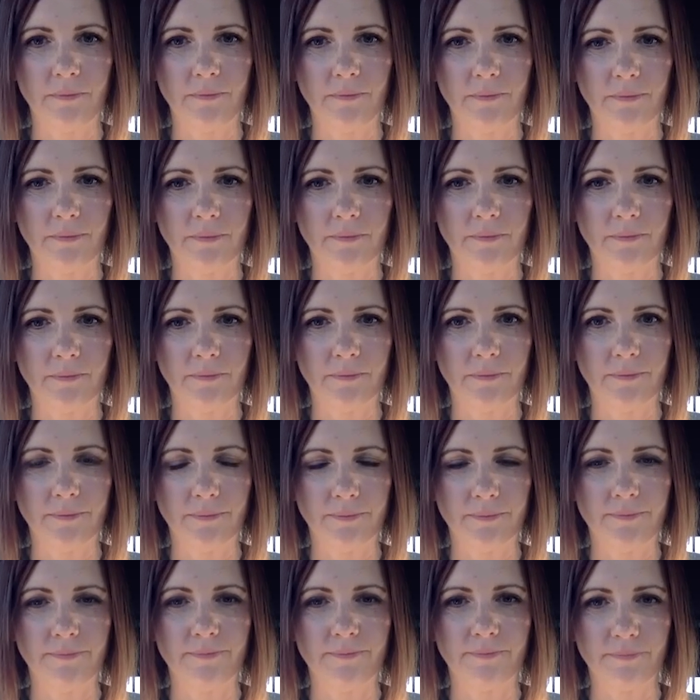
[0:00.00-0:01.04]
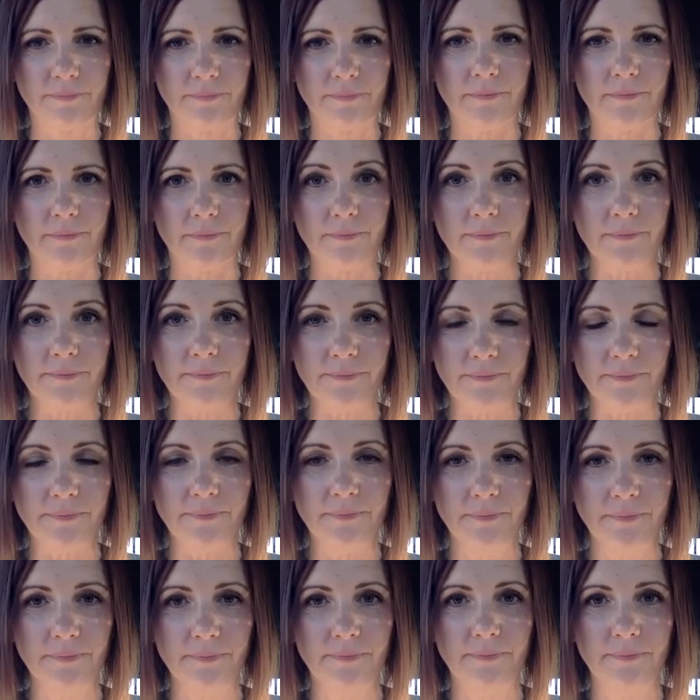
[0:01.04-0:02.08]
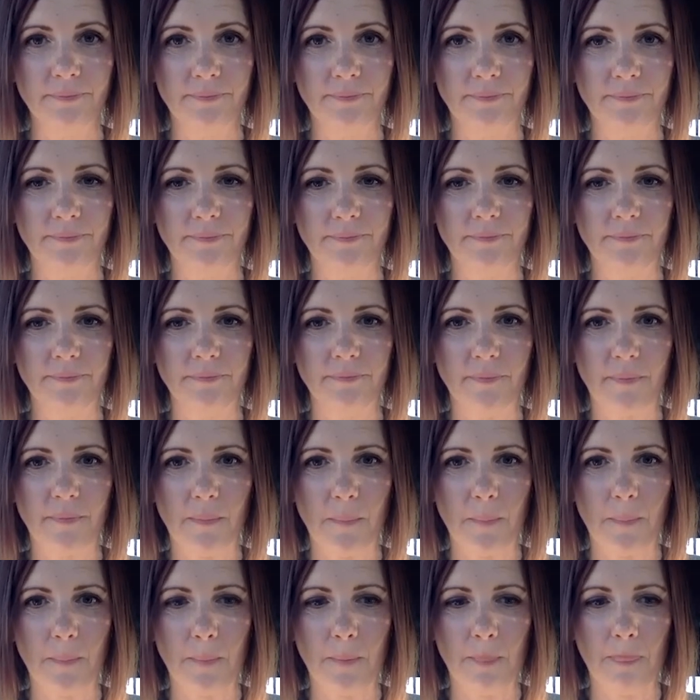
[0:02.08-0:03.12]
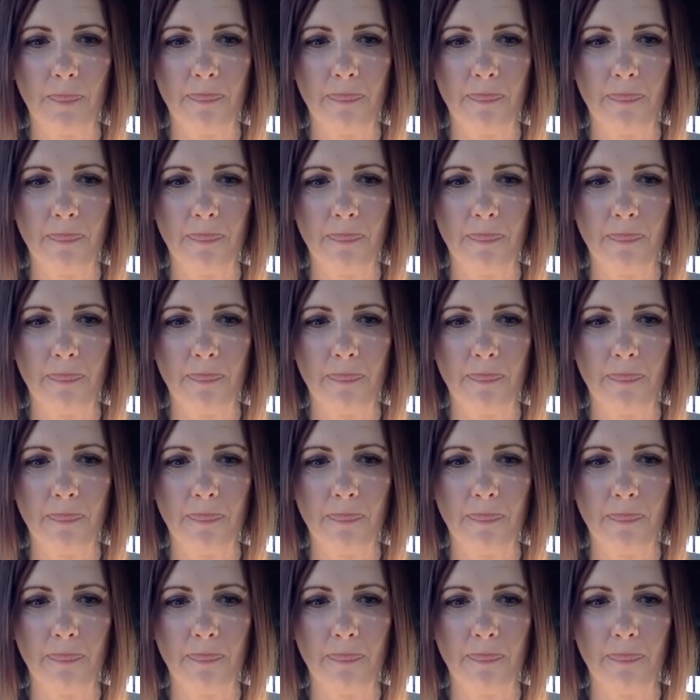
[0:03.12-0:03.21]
(not speaking)